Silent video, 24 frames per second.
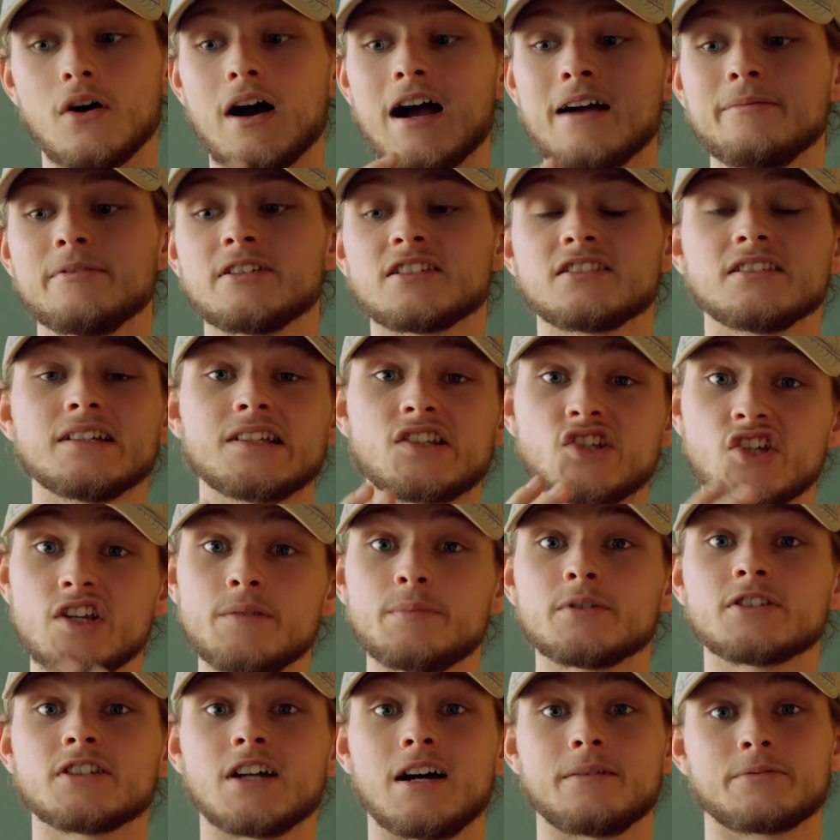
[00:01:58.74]
obviously
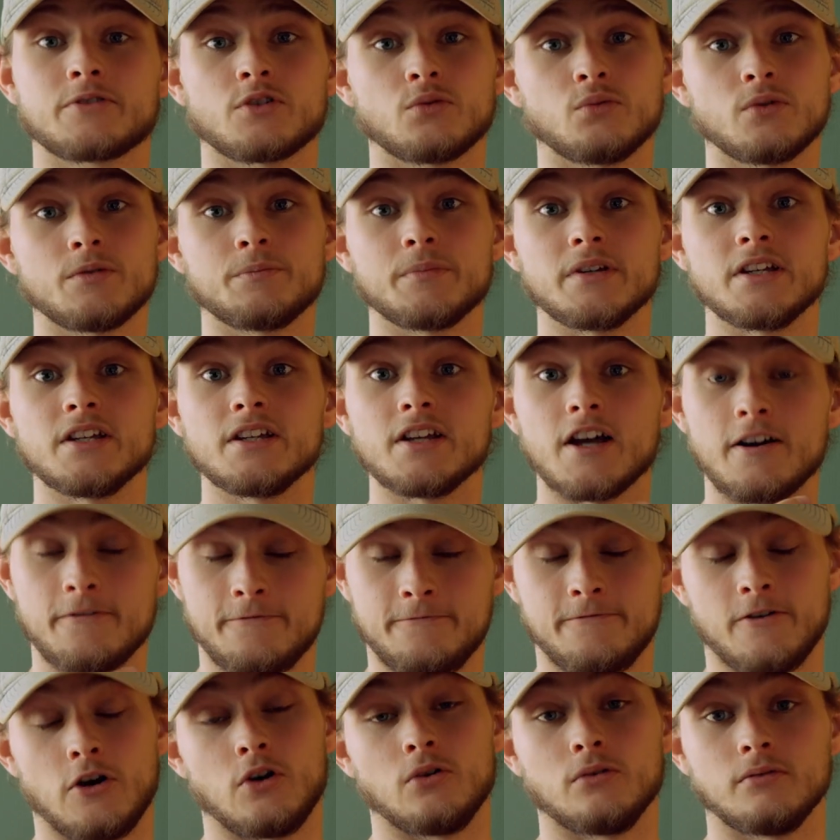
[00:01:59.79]
cheapest option would be a
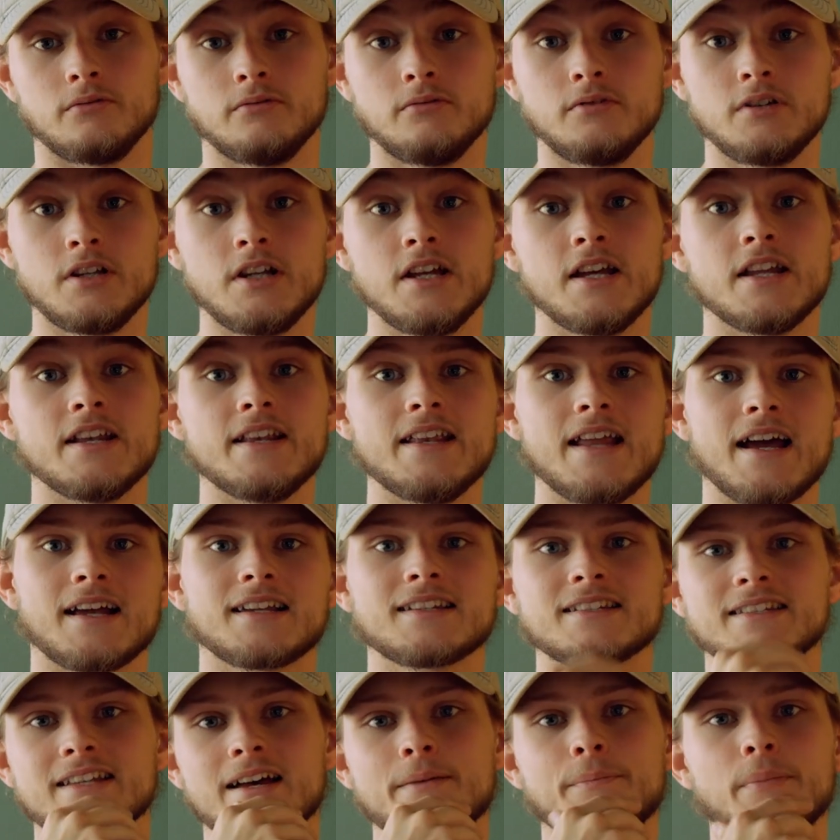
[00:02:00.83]
phone.
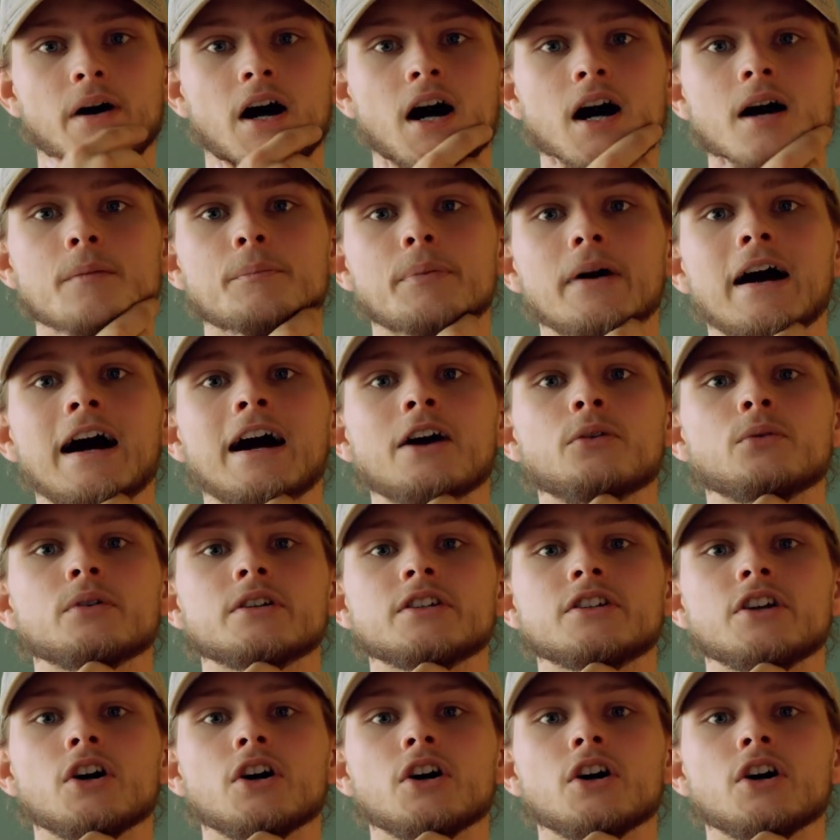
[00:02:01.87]
Next step up, I would